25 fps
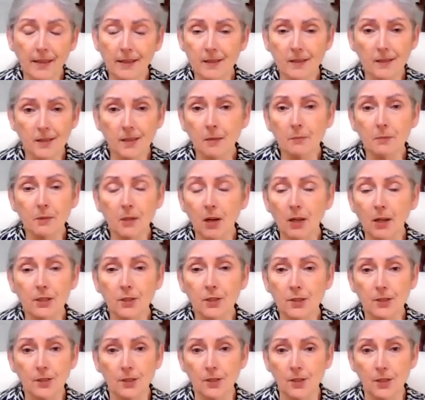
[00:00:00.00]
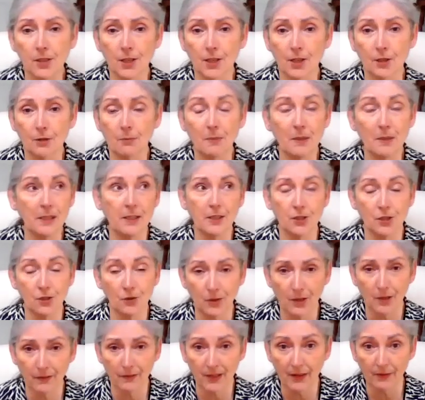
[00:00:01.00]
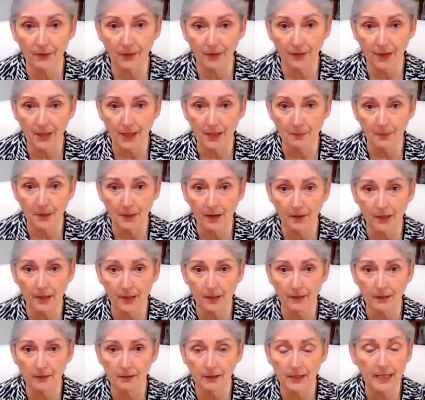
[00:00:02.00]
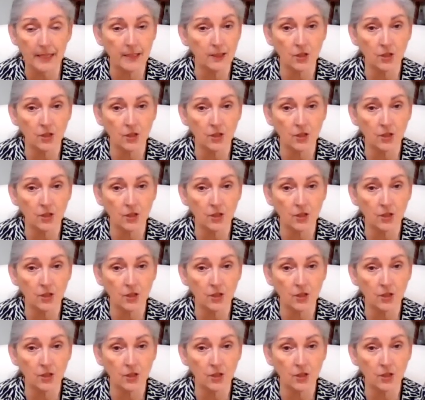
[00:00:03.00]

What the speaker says: And it's subconscious to you because you don't even have to think about it.